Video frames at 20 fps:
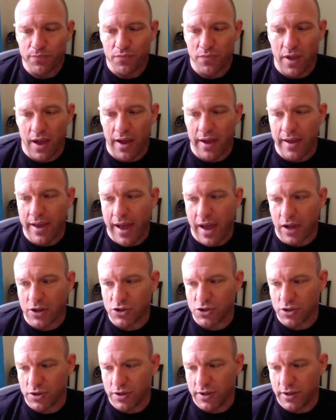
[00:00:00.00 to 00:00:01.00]
I
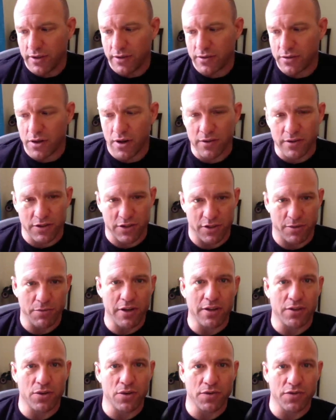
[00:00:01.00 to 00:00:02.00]
actually talked to
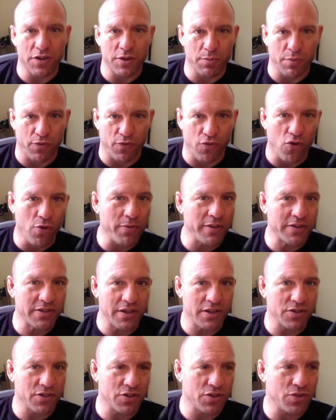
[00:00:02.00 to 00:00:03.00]
somebody at the UFC Performance
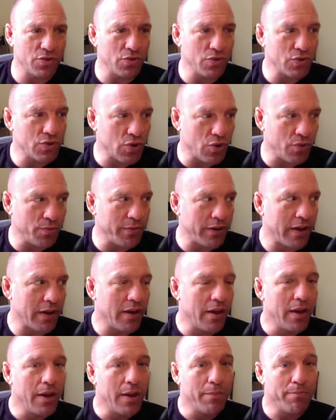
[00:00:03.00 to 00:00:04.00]
Institute who told me,
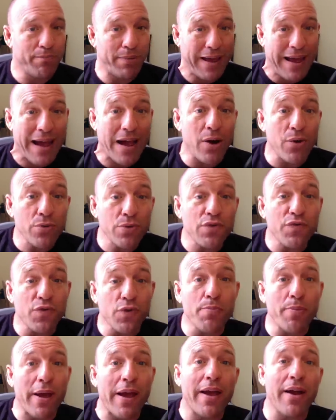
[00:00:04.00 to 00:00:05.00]
pound for
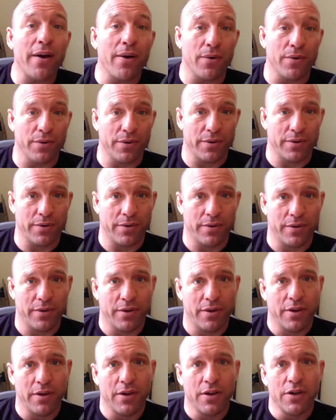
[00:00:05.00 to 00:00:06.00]
pound,
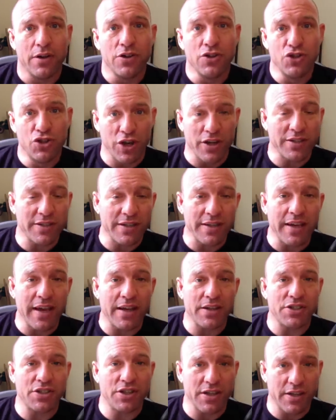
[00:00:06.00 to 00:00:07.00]
Justin
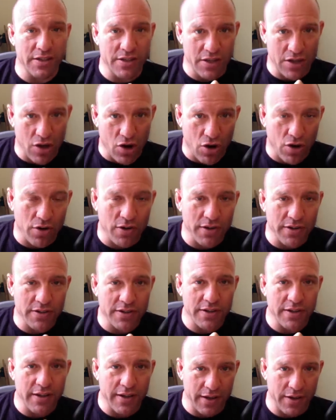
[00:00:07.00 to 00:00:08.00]
Gaethje is the
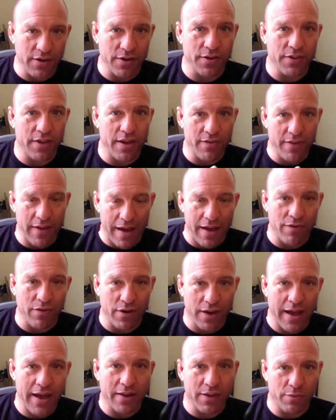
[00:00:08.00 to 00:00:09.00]
hardest hitter they've
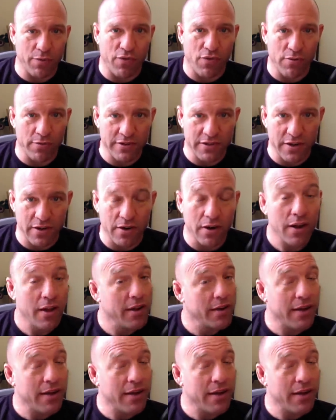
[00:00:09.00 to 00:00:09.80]
ever had at the Performance Center.